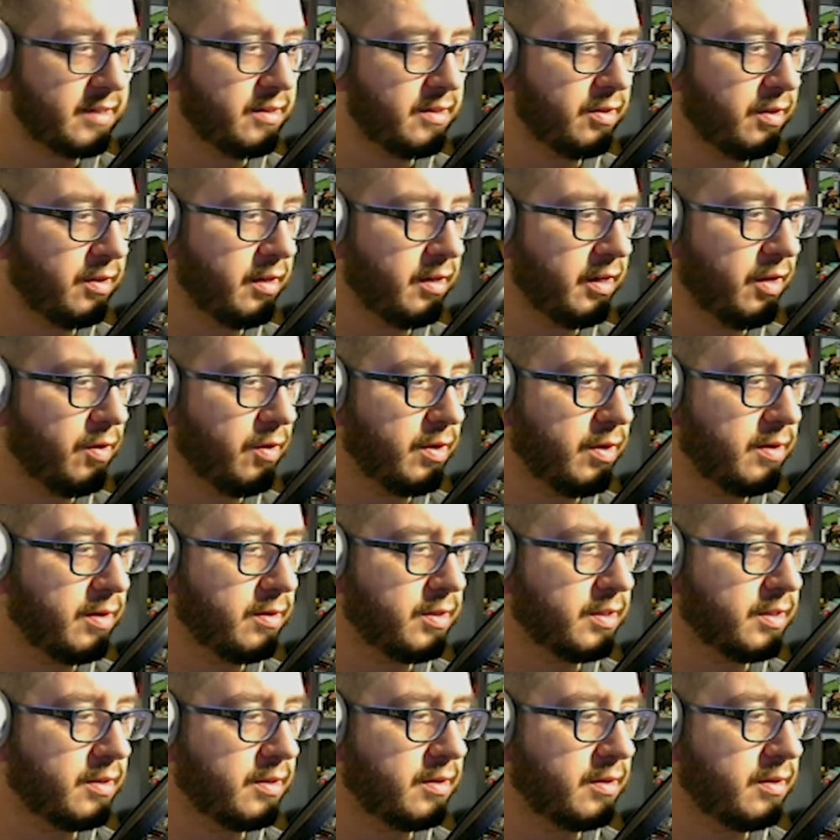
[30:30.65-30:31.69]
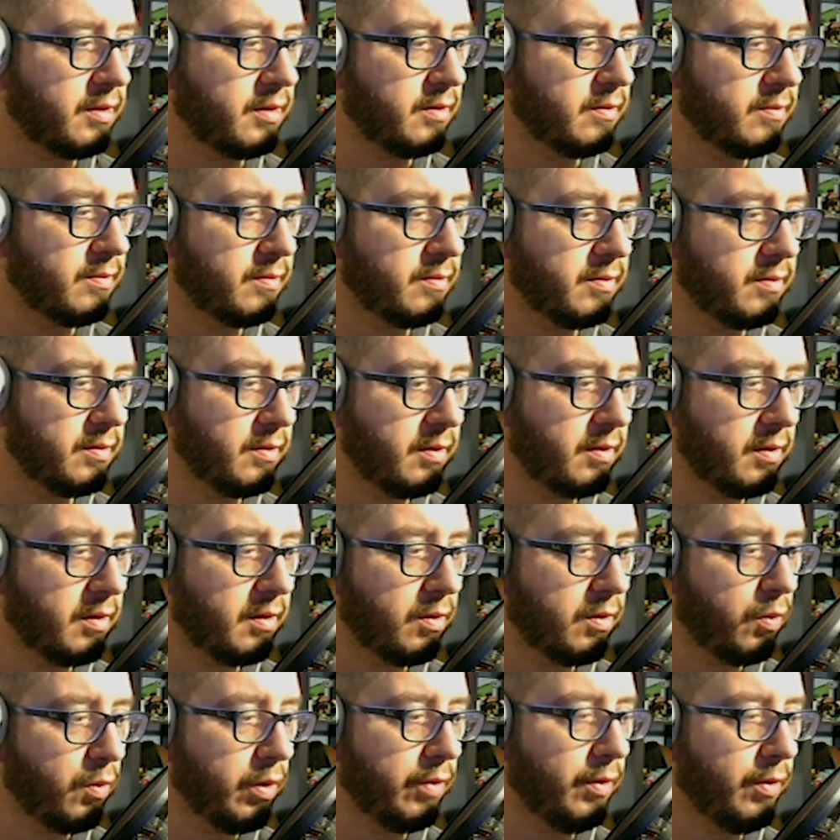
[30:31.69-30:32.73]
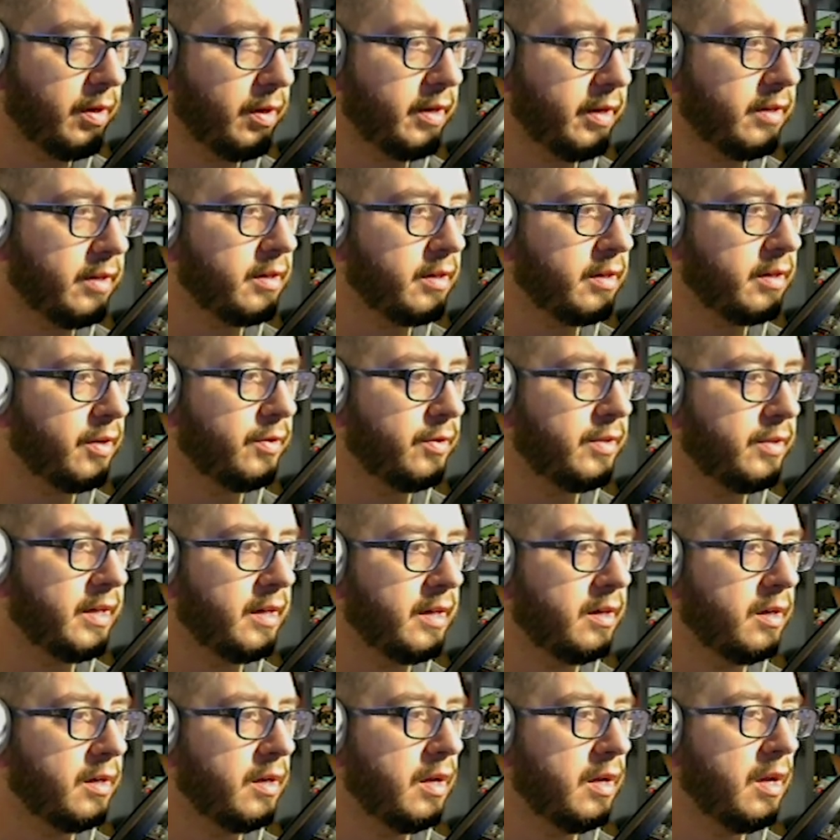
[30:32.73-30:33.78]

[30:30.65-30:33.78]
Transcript: So I'm going to go ahead and just quit running the code there.